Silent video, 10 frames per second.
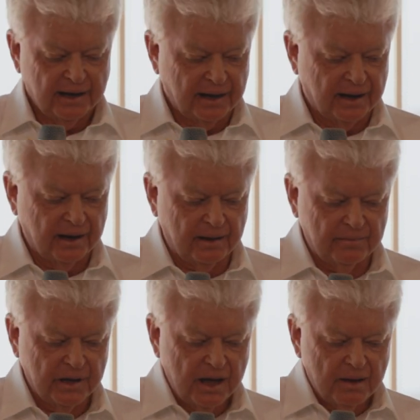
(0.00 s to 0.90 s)

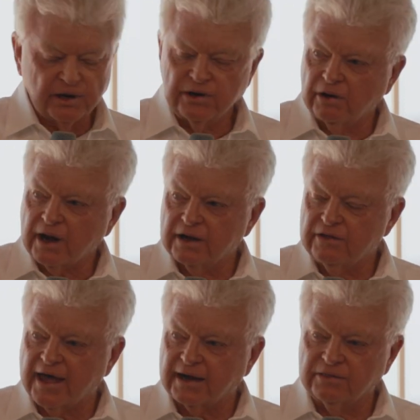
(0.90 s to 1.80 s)
But not only
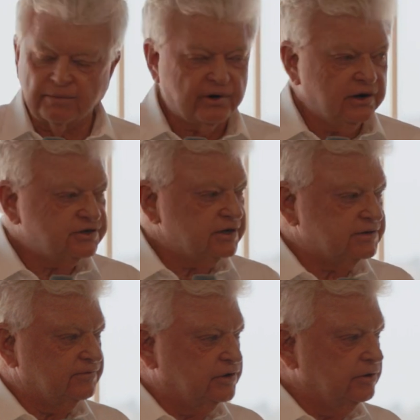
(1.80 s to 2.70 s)
that, in the
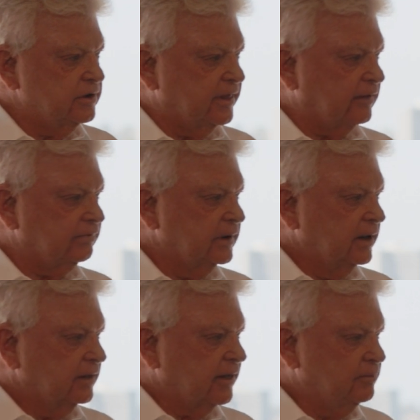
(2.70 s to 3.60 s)
process of doing that,
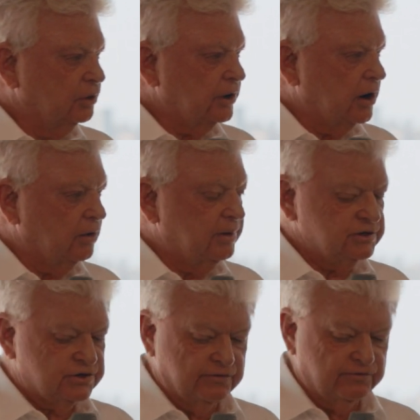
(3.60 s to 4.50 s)
they bought a whole
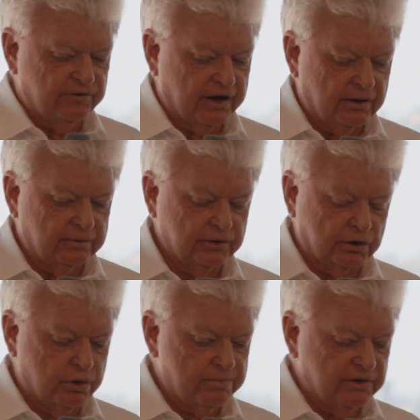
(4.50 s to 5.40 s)
bunch of
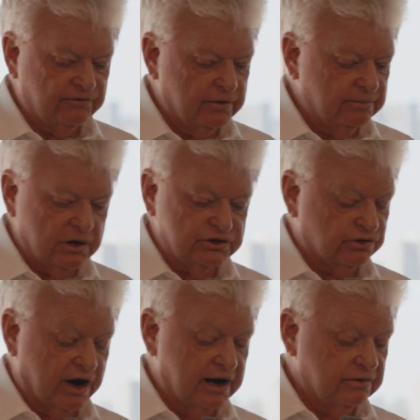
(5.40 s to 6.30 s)
equipment from
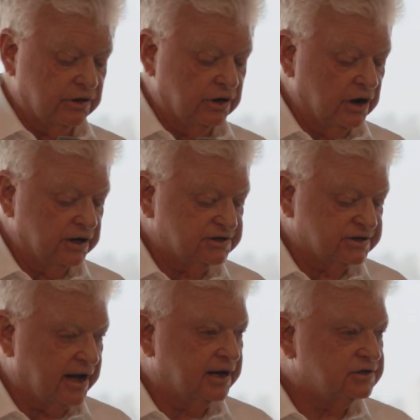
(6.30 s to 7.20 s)
Australia and the United
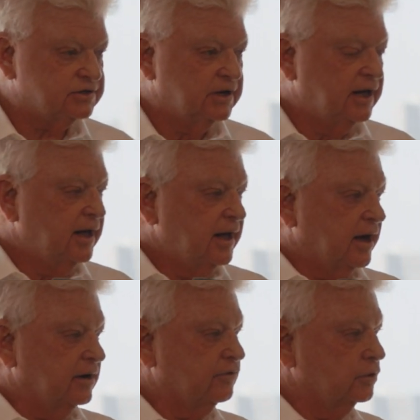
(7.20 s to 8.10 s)
States,
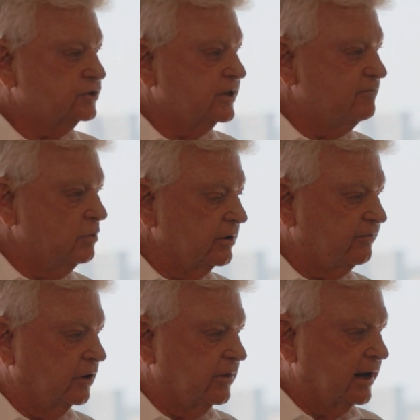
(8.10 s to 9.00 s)
and of course they've
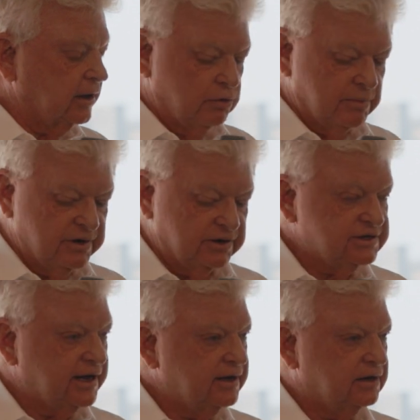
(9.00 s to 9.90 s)
modified that equipment and
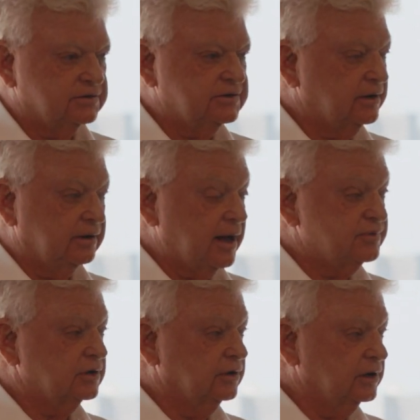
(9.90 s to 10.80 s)
taken it to
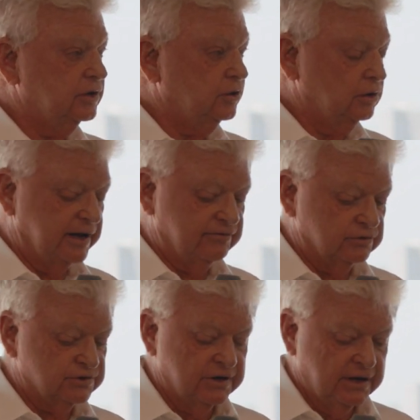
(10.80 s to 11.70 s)
absolutely new
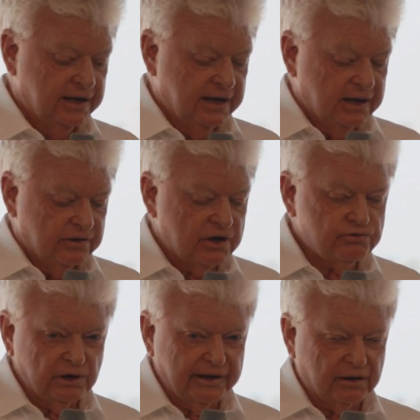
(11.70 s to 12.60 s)
levels. They're
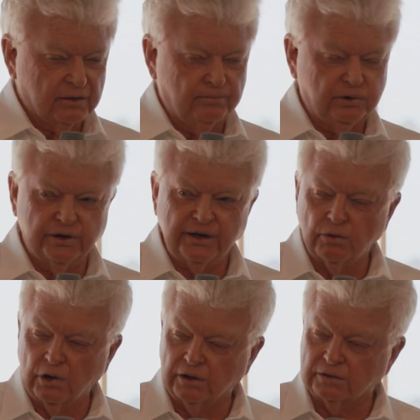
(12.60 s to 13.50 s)
drilling and
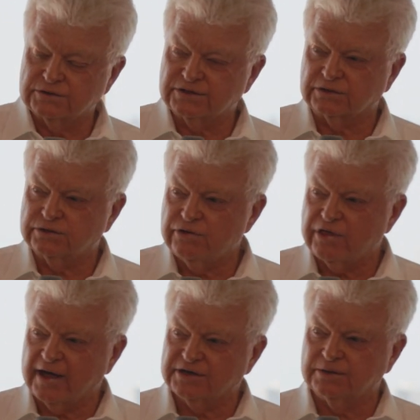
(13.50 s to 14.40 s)
completing wells at
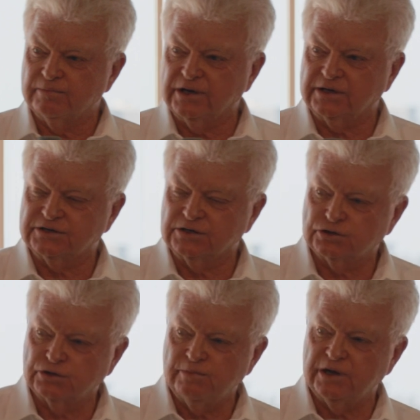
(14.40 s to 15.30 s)
2,000 metres in
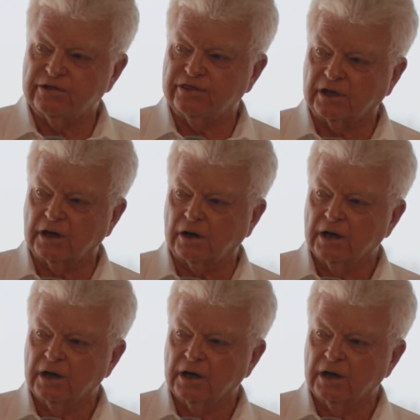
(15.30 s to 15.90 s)
2 metre thick